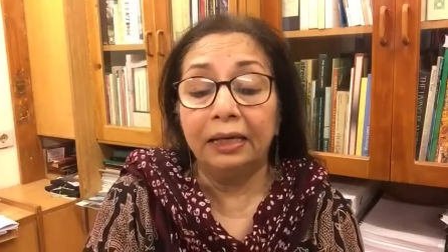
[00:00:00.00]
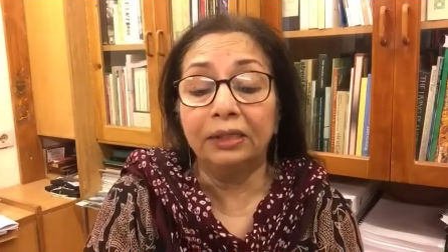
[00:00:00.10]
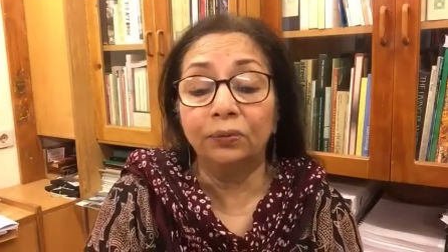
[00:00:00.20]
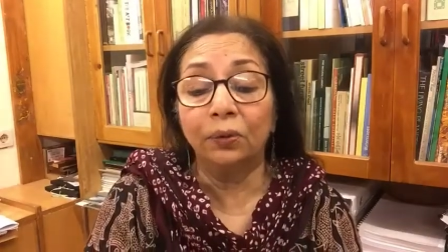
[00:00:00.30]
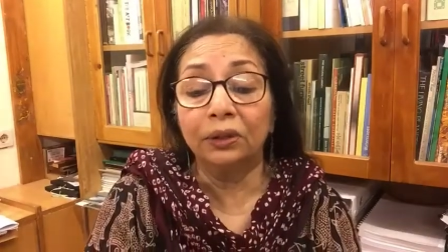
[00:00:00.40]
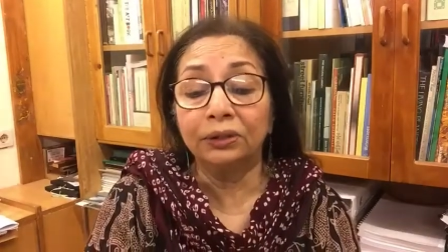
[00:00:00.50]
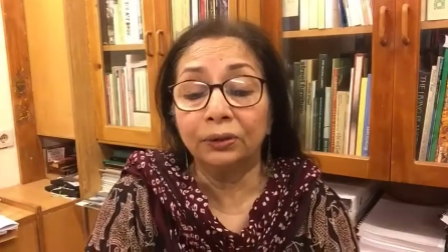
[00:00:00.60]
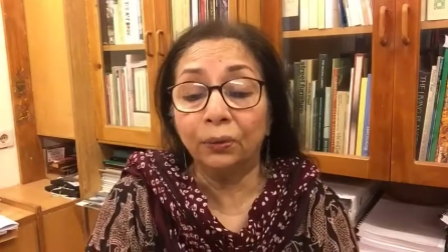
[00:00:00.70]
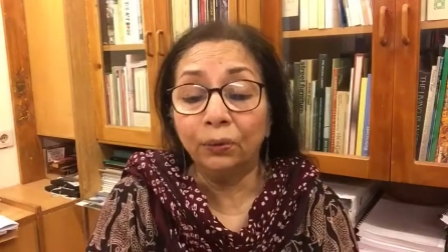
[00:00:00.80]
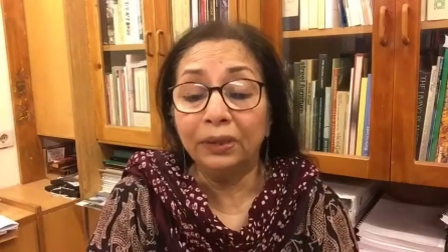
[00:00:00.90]
it was
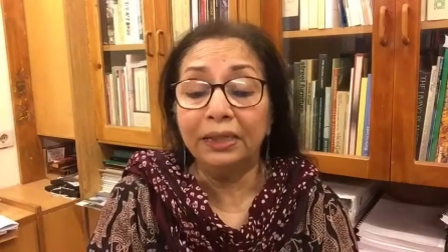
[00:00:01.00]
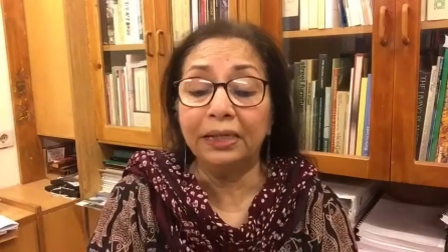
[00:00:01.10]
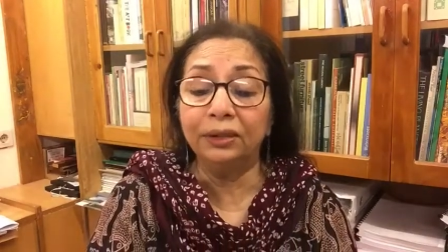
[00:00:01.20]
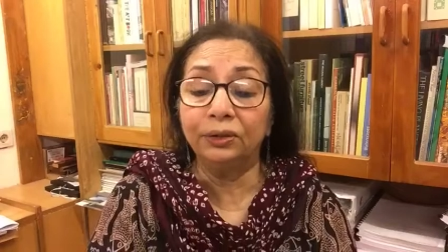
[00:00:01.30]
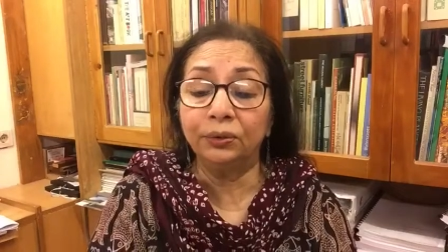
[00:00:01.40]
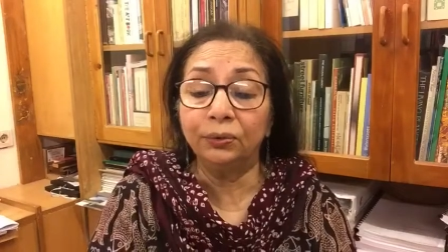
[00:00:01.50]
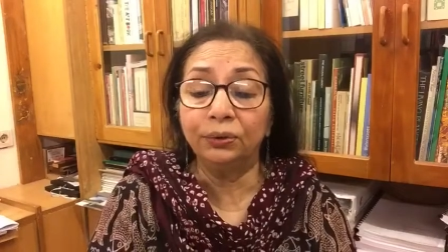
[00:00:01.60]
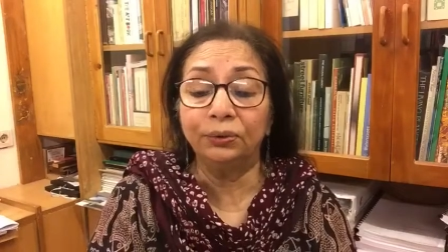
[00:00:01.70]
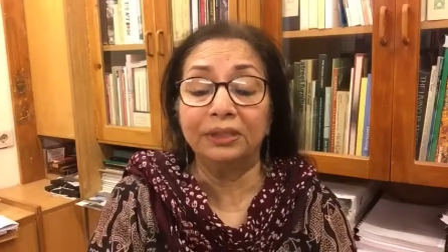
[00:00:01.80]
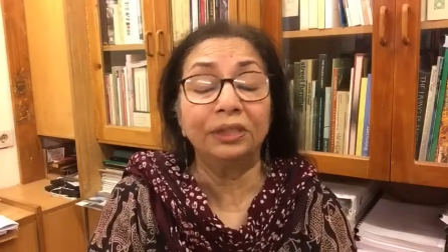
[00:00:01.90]
only due
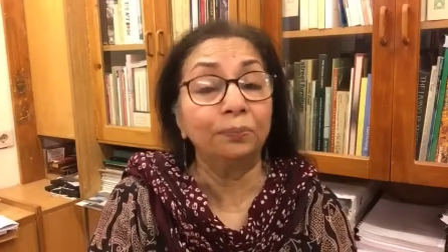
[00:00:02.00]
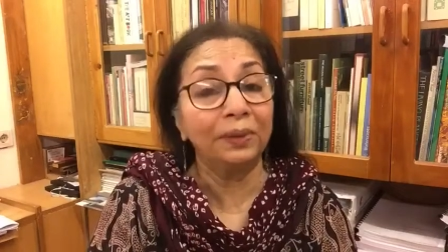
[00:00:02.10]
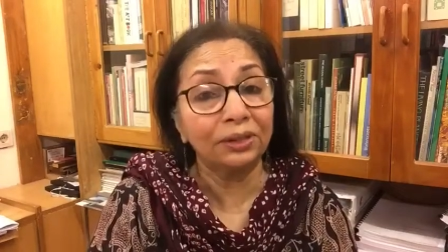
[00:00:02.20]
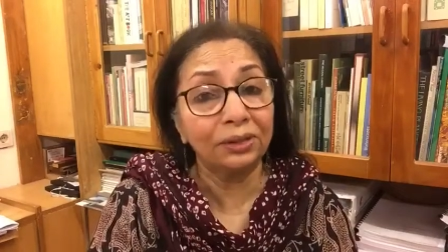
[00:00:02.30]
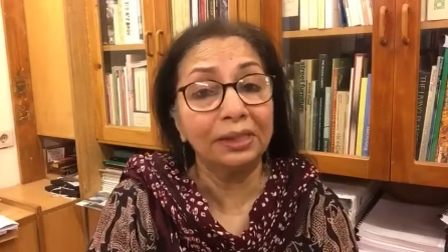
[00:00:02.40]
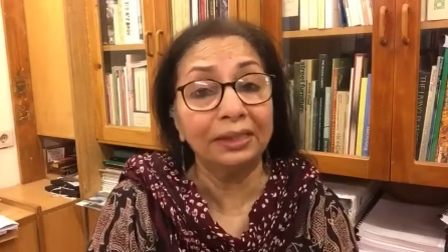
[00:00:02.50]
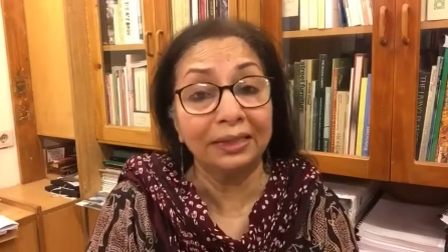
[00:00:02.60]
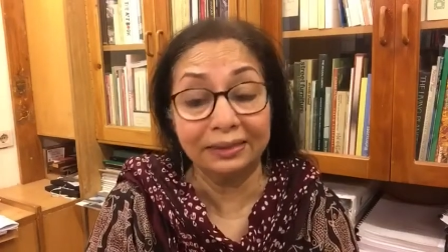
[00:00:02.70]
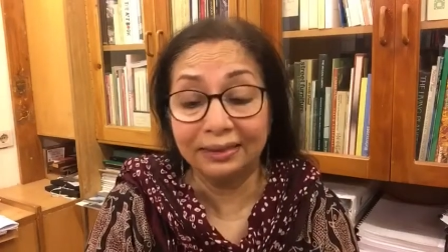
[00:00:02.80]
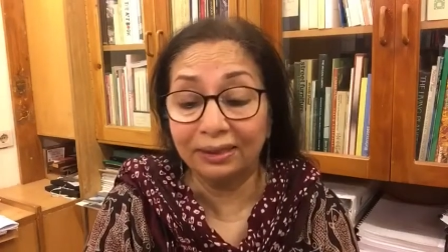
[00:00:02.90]
to the special
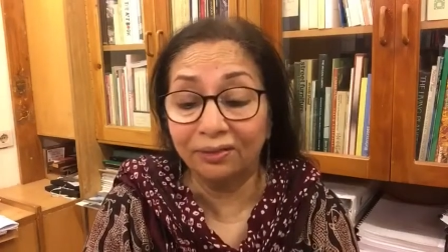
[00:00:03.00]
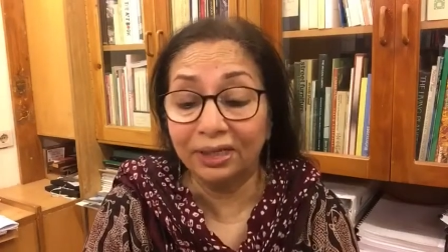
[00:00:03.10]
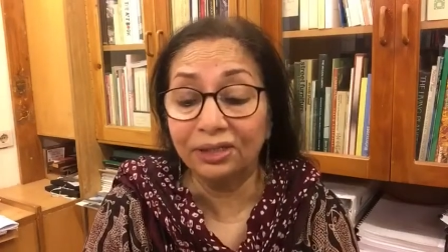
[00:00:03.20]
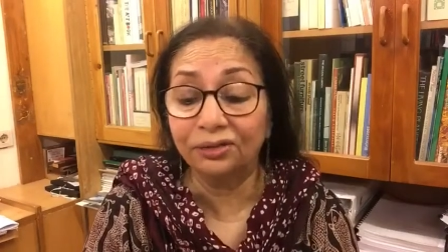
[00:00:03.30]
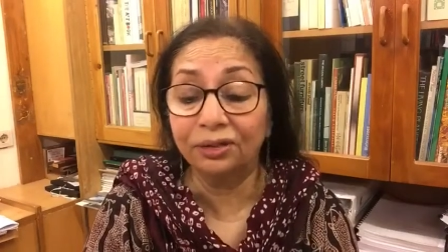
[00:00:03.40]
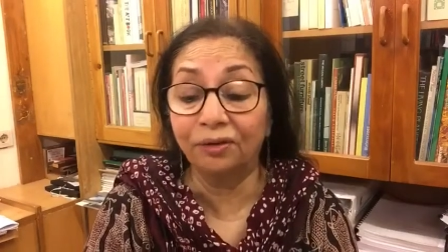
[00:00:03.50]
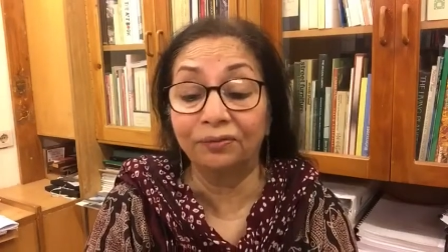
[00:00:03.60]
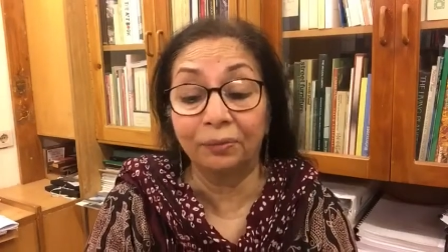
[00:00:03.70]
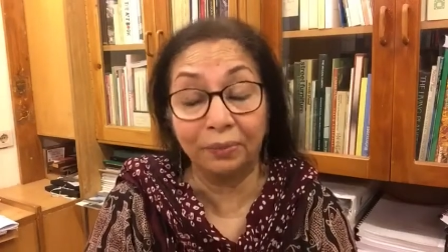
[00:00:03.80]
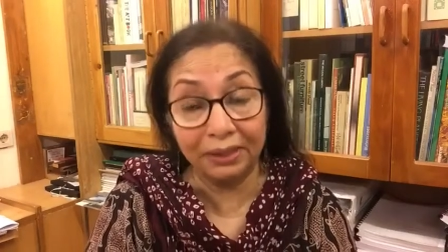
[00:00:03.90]
consideration
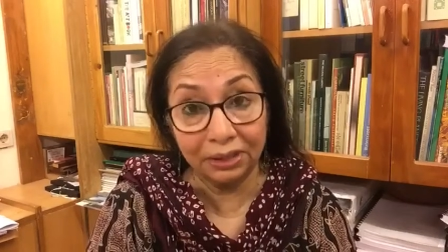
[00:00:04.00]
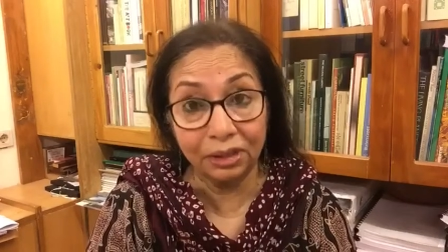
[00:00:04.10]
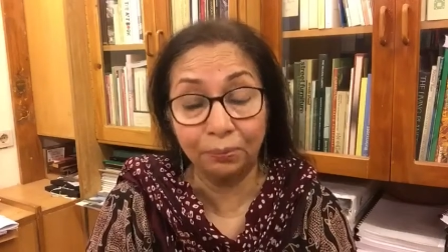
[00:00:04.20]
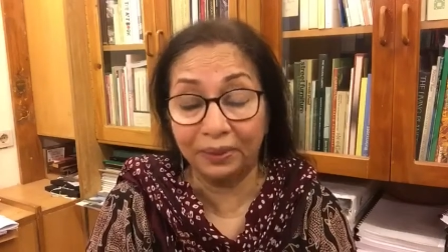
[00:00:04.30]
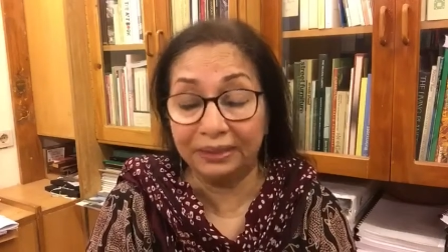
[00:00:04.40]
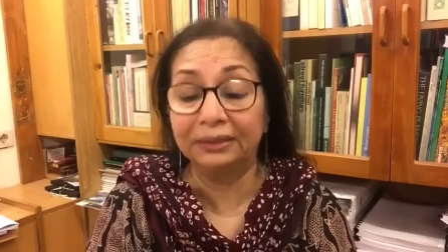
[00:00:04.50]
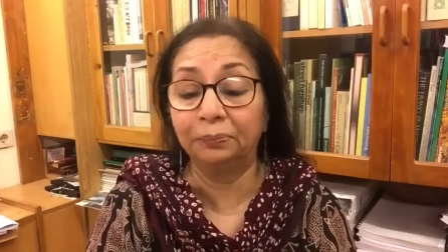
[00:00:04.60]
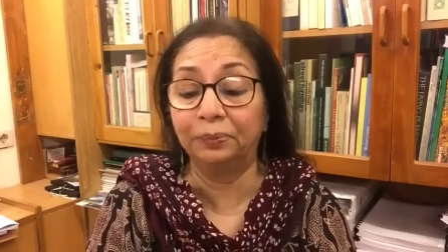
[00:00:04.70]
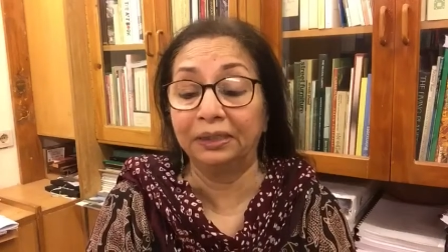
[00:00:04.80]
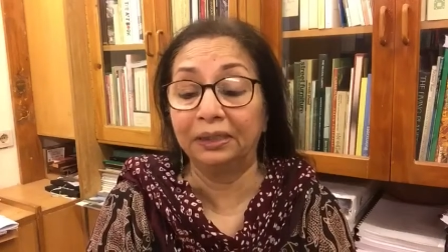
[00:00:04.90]
of the British
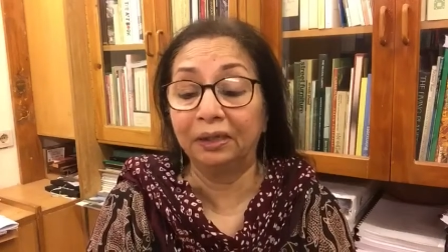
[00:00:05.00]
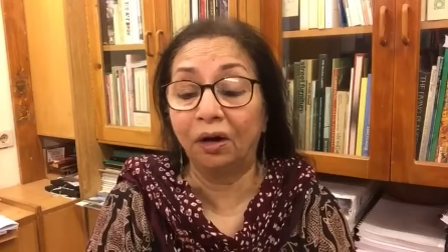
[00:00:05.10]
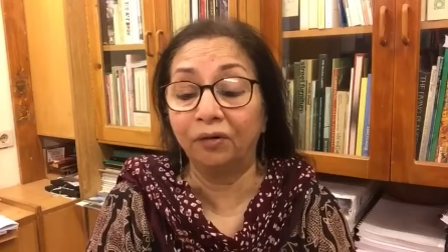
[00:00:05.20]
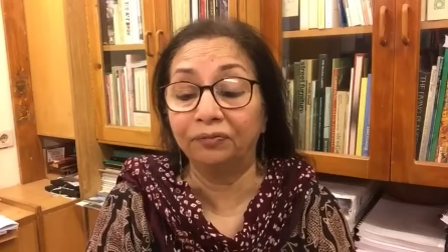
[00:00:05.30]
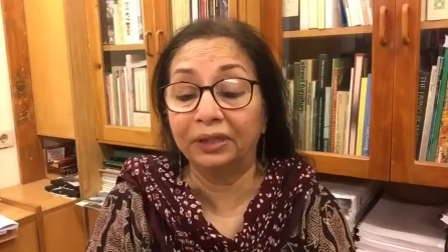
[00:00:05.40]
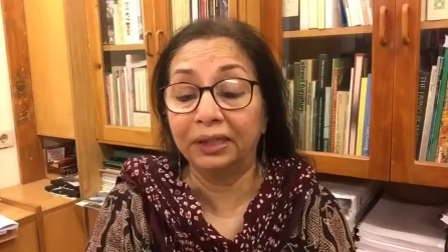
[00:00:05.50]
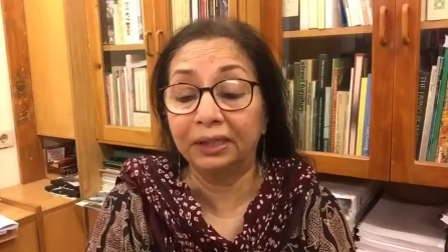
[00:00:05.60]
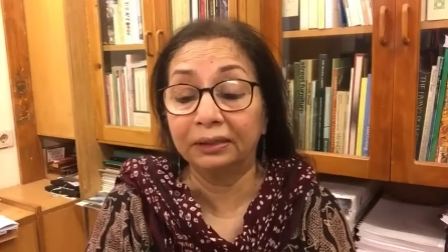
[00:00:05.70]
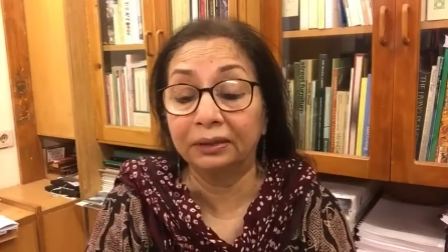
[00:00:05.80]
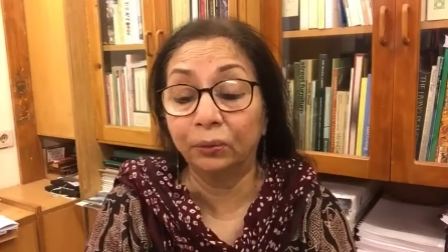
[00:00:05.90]
principal of
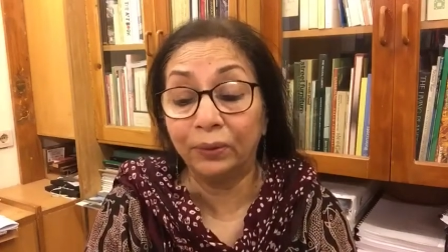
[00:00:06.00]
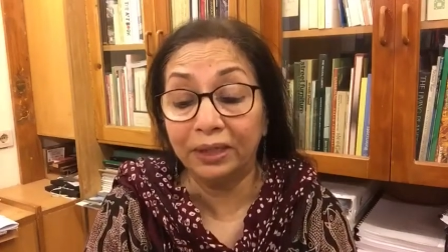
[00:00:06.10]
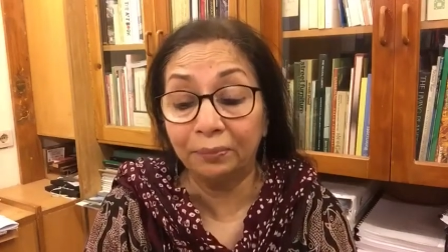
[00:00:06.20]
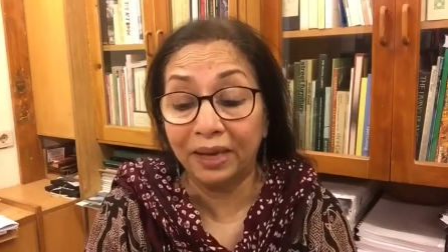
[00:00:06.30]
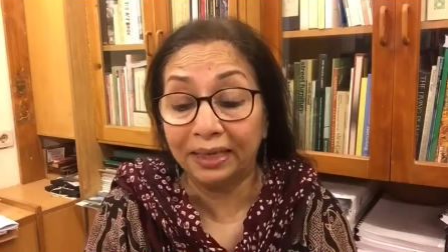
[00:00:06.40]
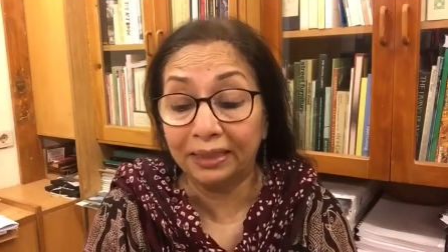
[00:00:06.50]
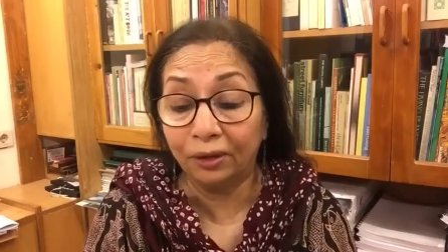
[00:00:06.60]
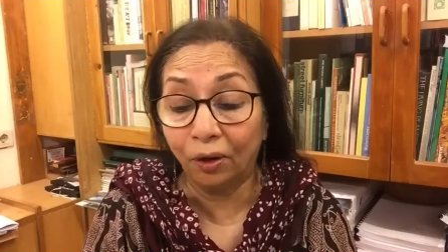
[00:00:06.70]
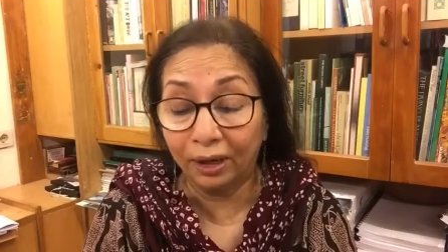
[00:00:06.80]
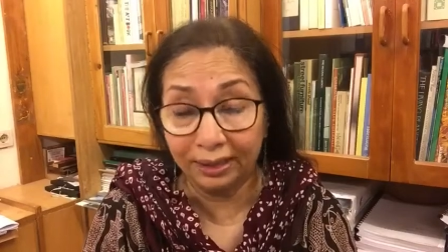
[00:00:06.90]
the Queen Mary
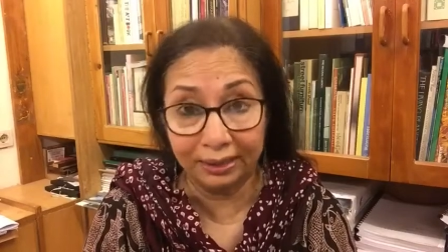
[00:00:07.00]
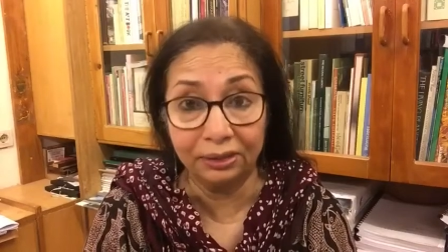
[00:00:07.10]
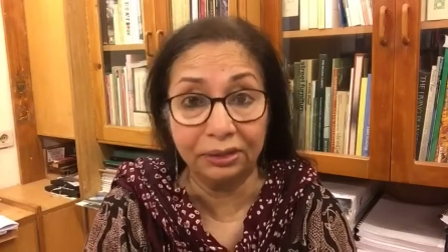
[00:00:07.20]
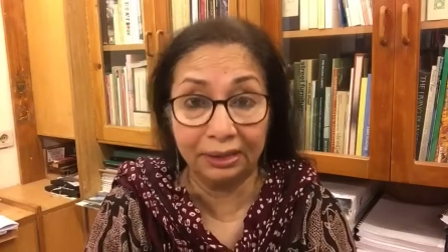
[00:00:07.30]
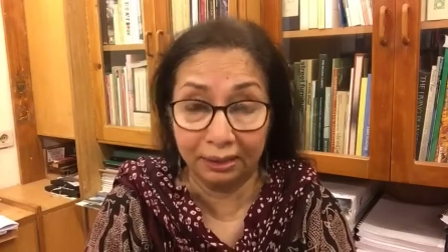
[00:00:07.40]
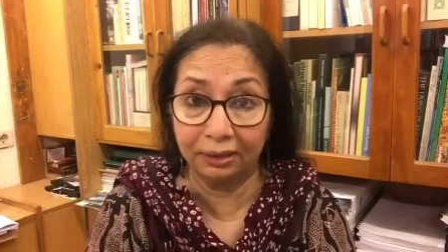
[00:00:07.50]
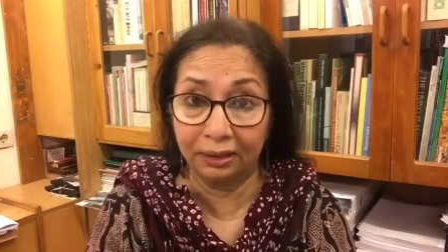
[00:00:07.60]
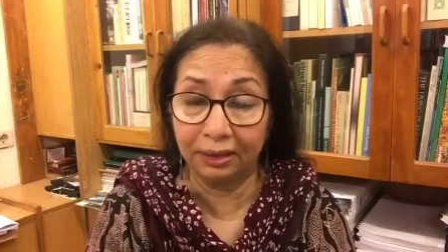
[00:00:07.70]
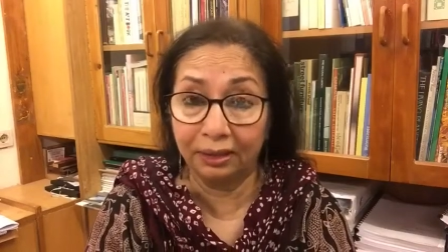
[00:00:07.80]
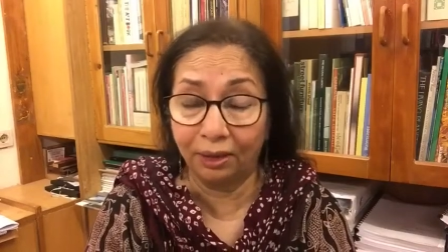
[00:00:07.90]
College in,
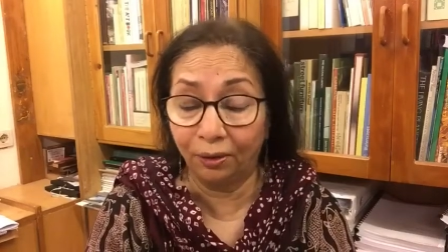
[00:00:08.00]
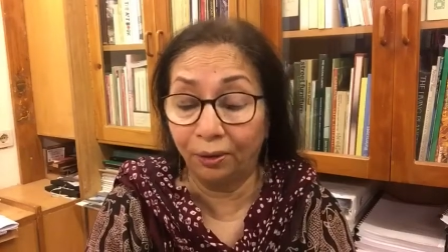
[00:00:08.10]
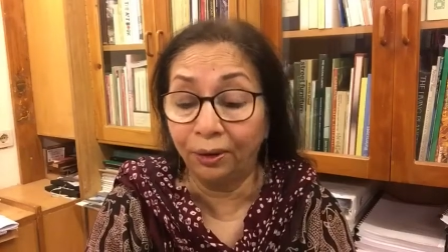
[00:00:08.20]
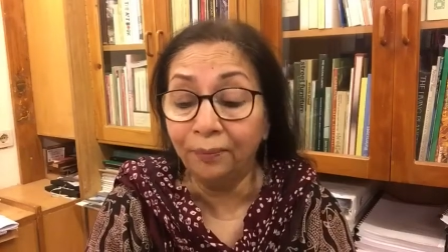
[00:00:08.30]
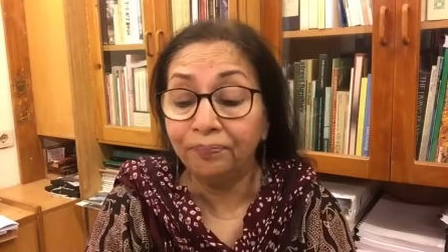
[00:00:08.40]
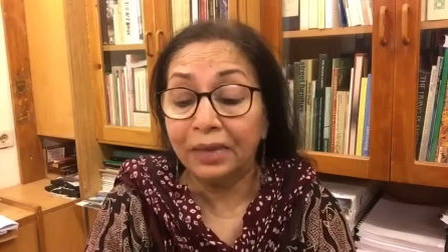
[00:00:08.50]
in Lahore